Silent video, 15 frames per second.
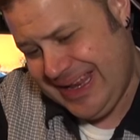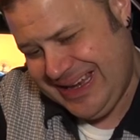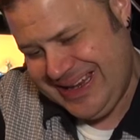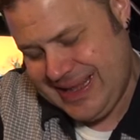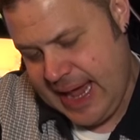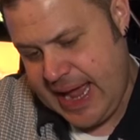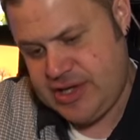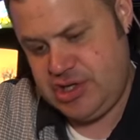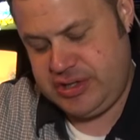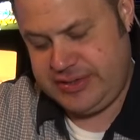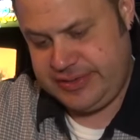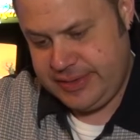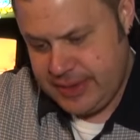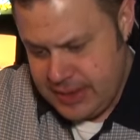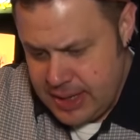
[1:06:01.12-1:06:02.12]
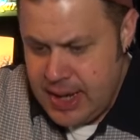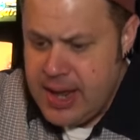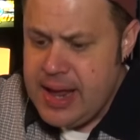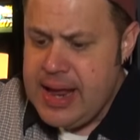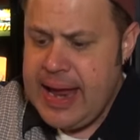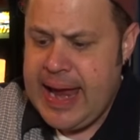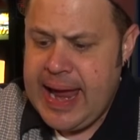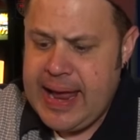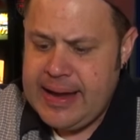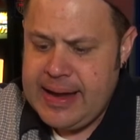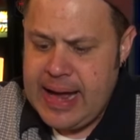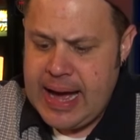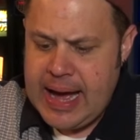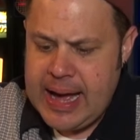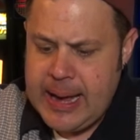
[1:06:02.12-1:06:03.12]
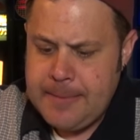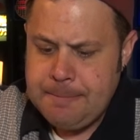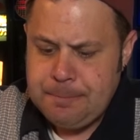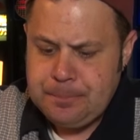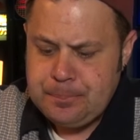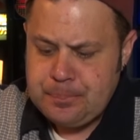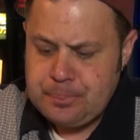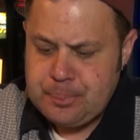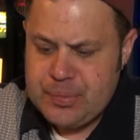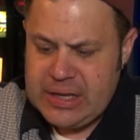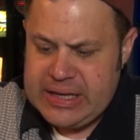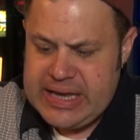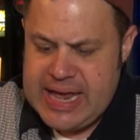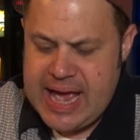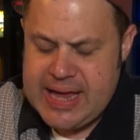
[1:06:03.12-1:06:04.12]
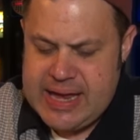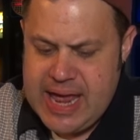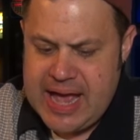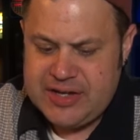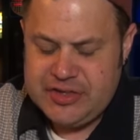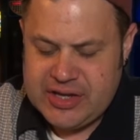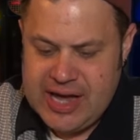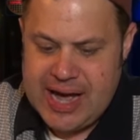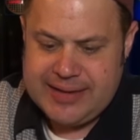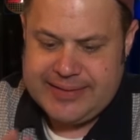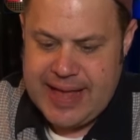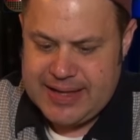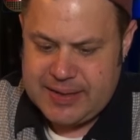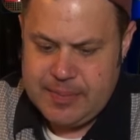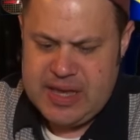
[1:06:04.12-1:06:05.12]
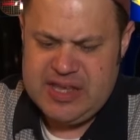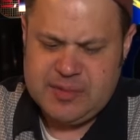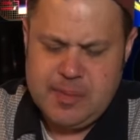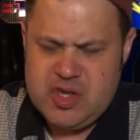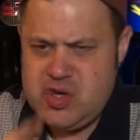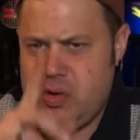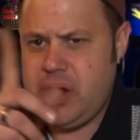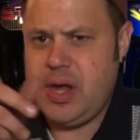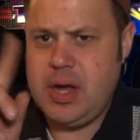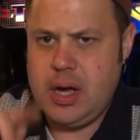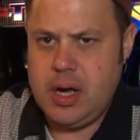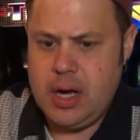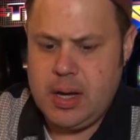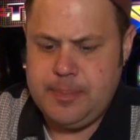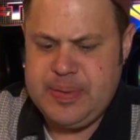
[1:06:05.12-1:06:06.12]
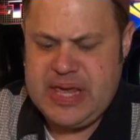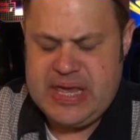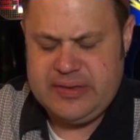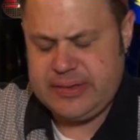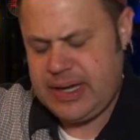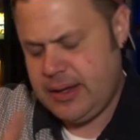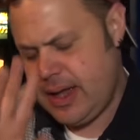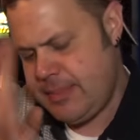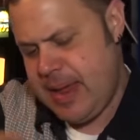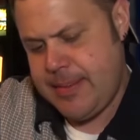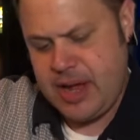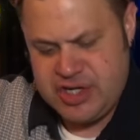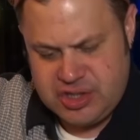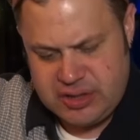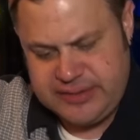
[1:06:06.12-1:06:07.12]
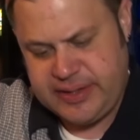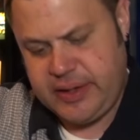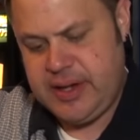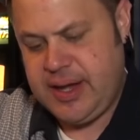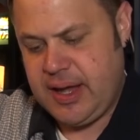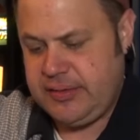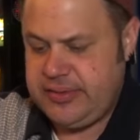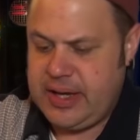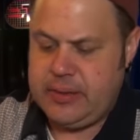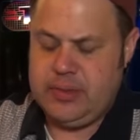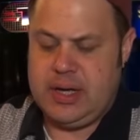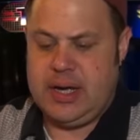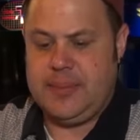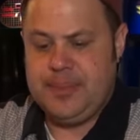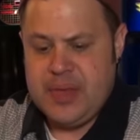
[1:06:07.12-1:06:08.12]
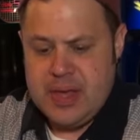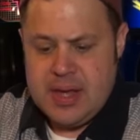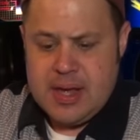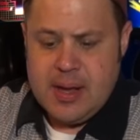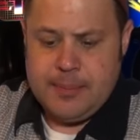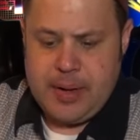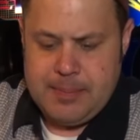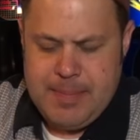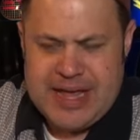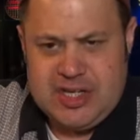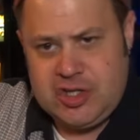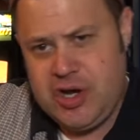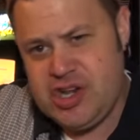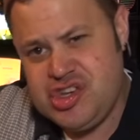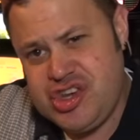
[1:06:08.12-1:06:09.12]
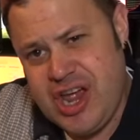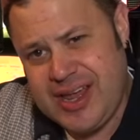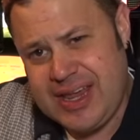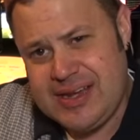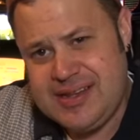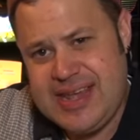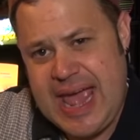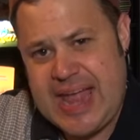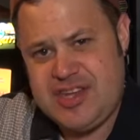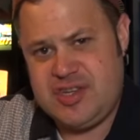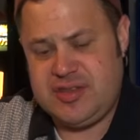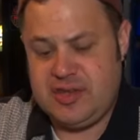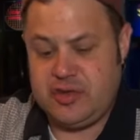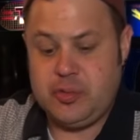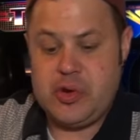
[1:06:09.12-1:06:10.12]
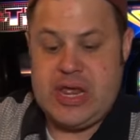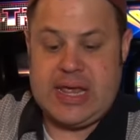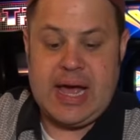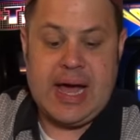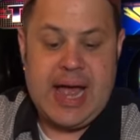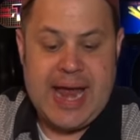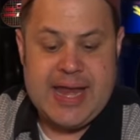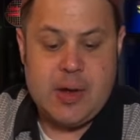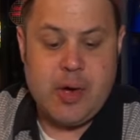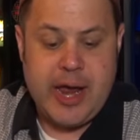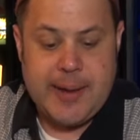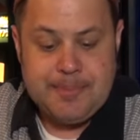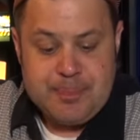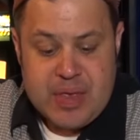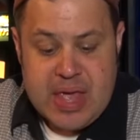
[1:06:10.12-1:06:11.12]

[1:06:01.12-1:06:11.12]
Engadget. And uh, he, he actually contacted me. He's going to be doing a, a piece. I maybe I shouldn't tell you guys yet. Uh, but make sure you check Engadget this week. Uh, anyway,